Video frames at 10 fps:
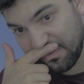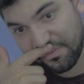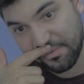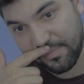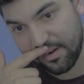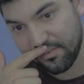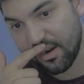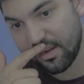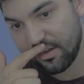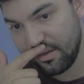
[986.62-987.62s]
for Matt
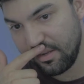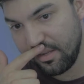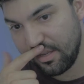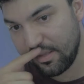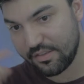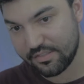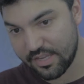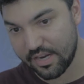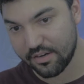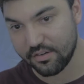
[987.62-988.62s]
Ryan, and then
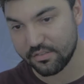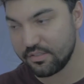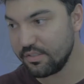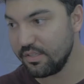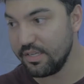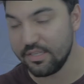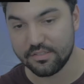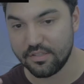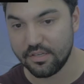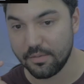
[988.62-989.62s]
Zach Ertz
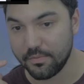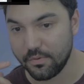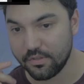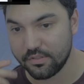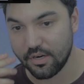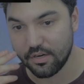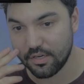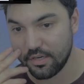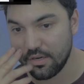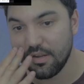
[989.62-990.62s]
is the number one
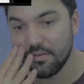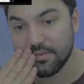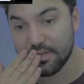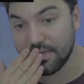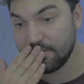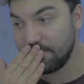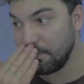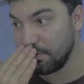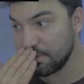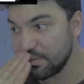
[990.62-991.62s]
target for Nick
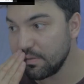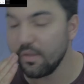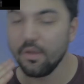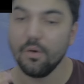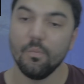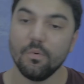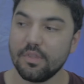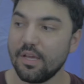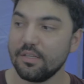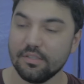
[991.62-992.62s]
Foles, what
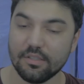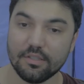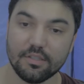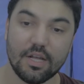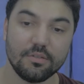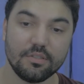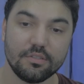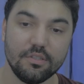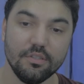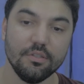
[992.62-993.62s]
that allows
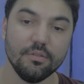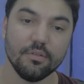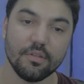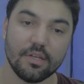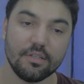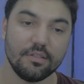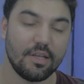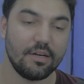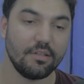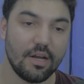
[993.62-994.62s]
us to do,
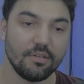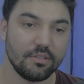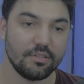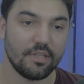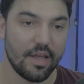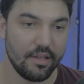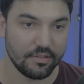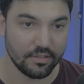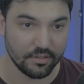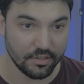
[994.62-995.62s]
that allows us
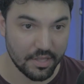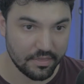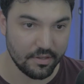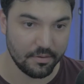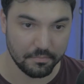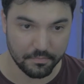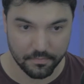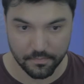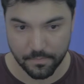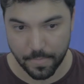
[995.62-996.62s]
to let them
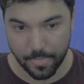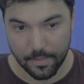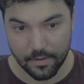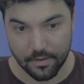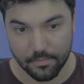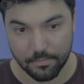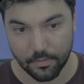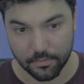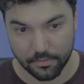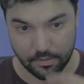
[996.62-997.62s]

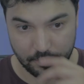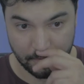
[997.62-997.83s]
both